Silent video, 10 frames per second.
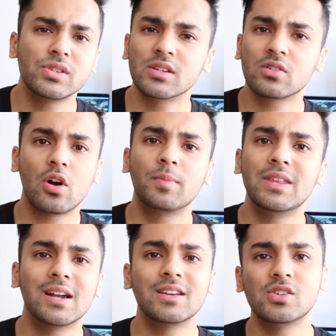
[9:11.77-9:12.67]
just copy
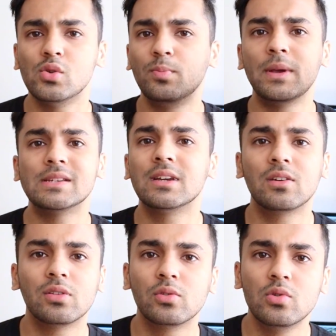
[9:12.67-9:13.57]
that issue paste it
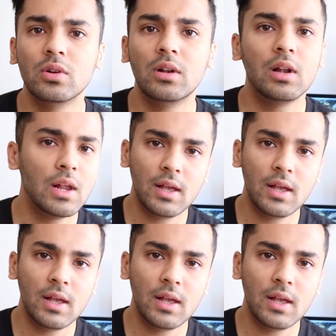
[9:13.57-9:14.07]
on google